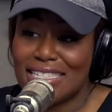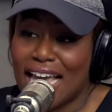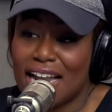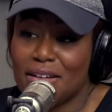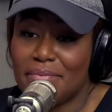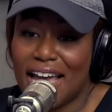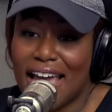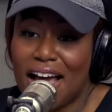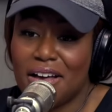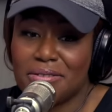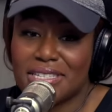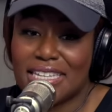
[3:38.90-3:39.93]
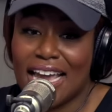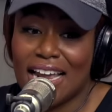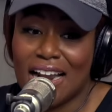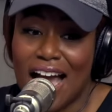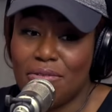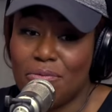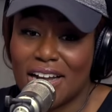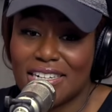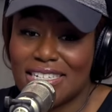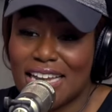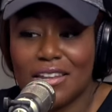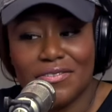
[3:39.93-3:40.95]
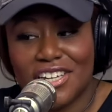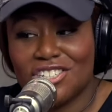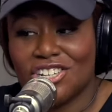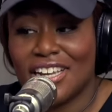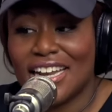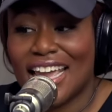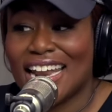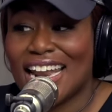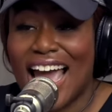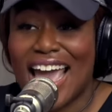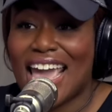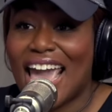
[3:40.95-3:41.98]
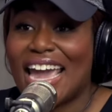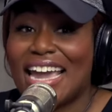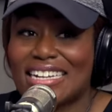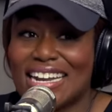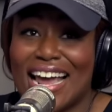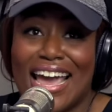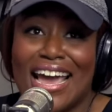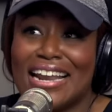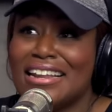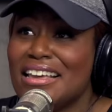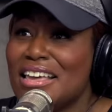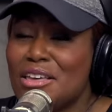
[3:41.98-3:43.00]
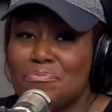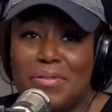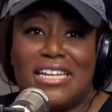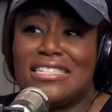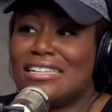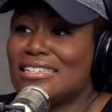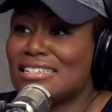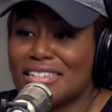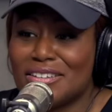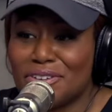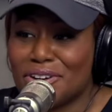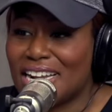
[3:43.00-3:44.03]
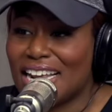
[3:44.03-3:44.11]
I sat in my house and I watched television and I ate and I had pizza delivered.